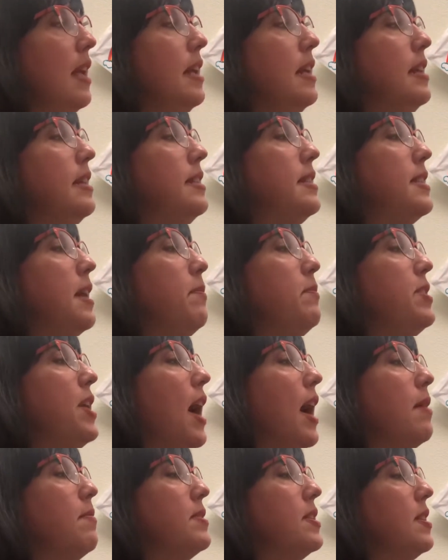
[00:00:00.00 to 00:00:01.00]

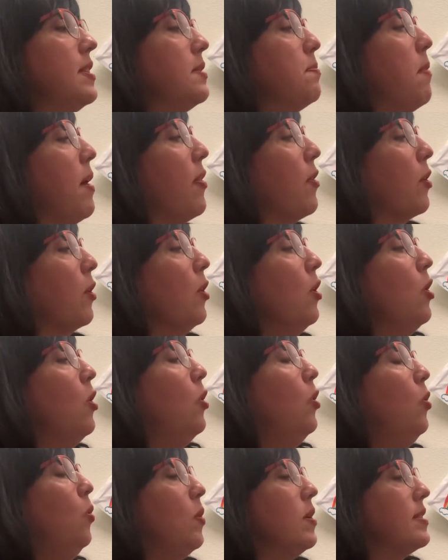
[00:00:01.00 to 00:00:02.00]
Sometimes his mother,
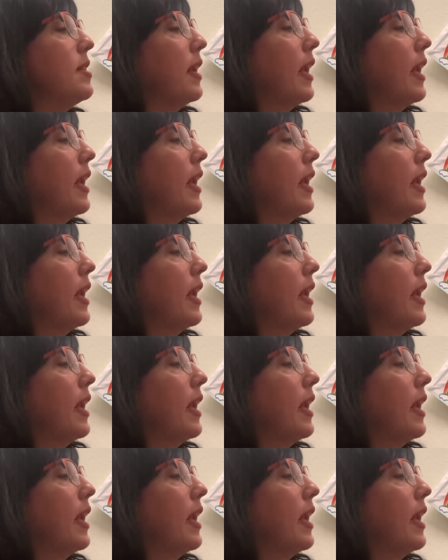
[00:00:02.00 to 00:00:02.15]
who was a